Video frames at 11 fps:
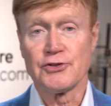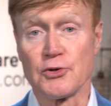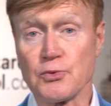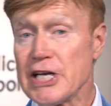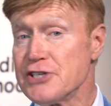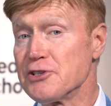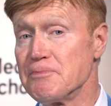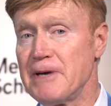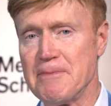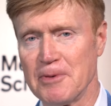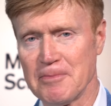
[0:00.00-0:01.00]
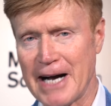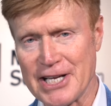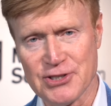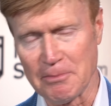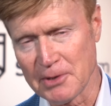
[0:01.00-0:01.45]
The reason people
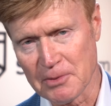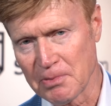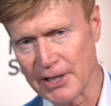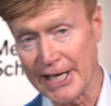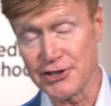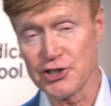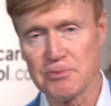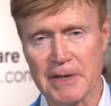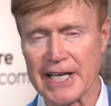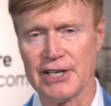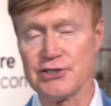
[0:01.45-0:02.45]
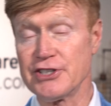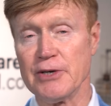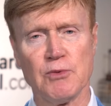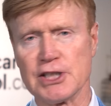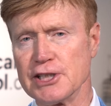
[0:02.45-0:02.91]
buy supplemental plans is because
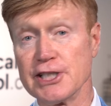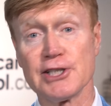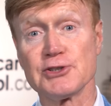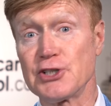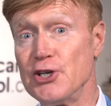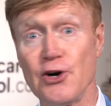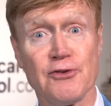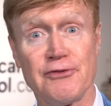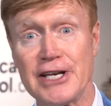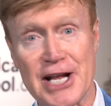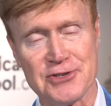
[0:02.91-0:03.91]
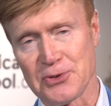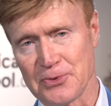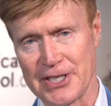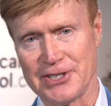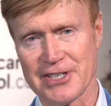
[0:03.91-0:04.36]
they want little to no
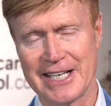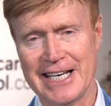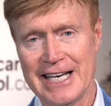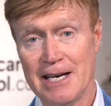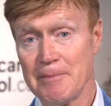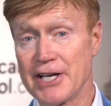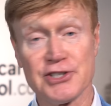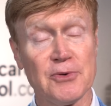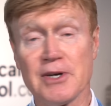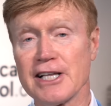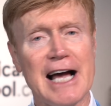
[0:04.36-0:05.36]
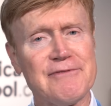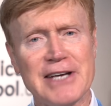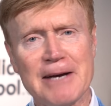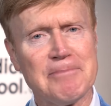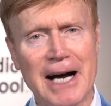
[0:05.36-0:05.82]
financial risk, because they want a
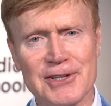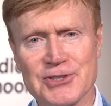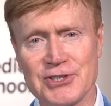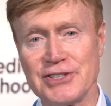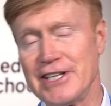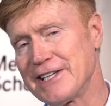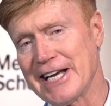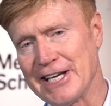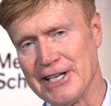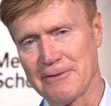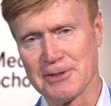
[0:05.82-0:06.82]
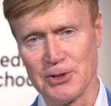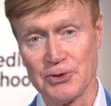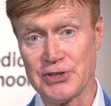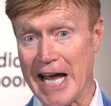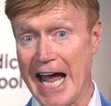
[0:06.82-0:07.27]
lifetime policy that they can never
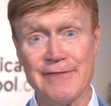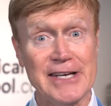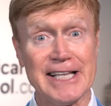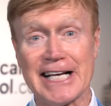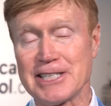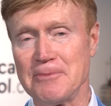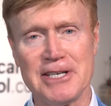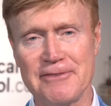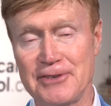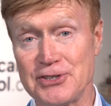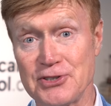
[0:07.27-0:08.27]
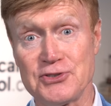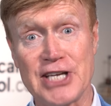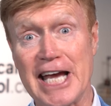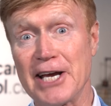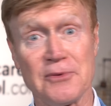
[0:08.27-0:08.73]
lose, and they like the benefits of
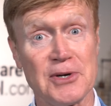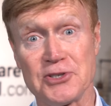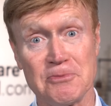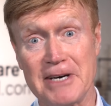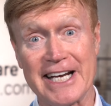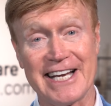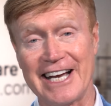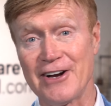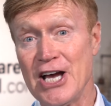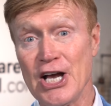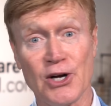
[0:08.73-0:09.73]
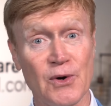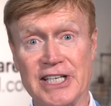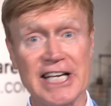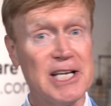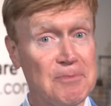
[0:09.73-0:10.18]
staying in original Medicare,
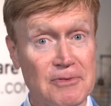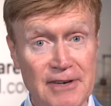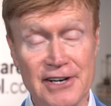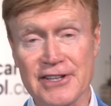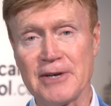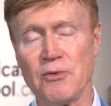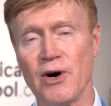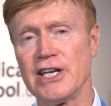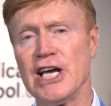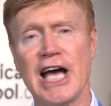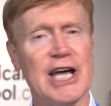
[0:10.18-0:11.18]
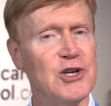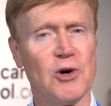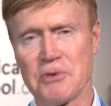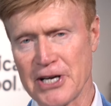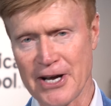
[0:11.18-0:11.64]
going to any provider they want, and
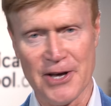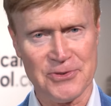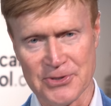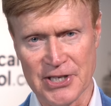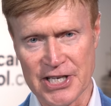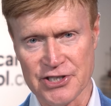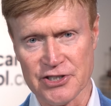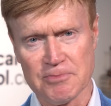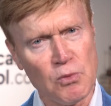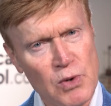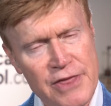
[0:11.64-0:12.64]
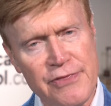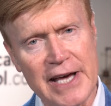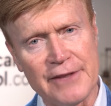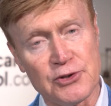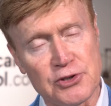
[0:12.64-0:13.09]
no pre-authorizations. But with
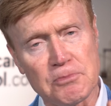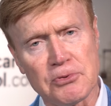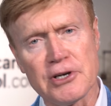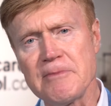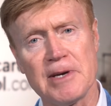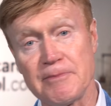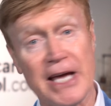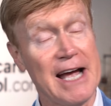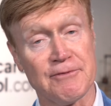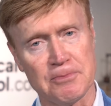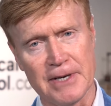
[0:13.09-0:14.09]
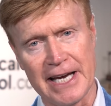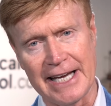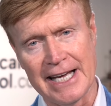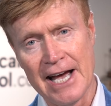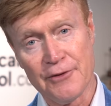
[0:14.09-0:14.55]
that, there's a premium they have to
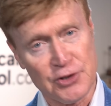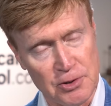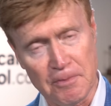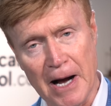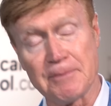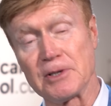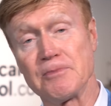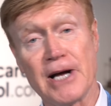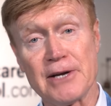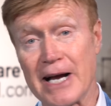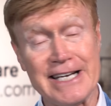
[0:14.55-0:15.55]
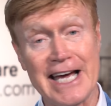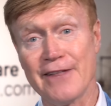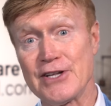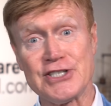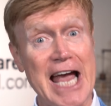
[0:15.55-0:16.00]
pay. There's a popular plan right
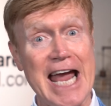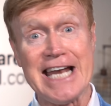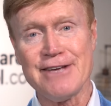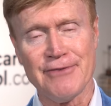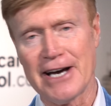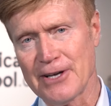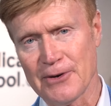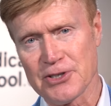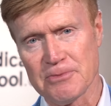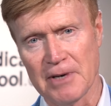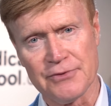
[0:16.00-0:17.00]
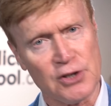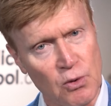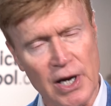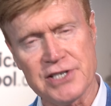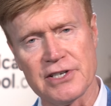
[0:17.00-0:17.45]
now that's $85 a month. The
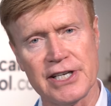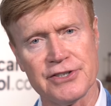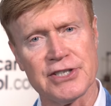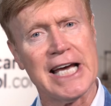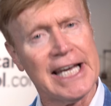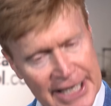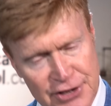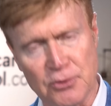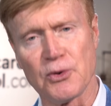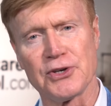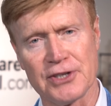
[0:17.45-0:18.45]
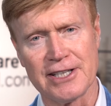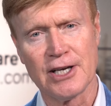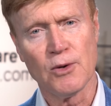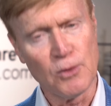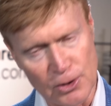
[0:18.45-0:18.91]
question is it worth it?
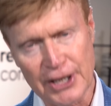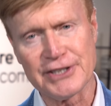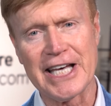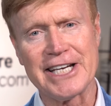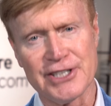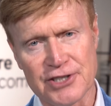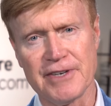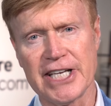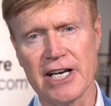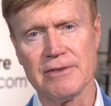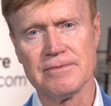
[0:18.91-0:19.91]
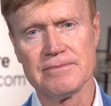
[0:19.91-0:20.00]
We'll look at that in this video.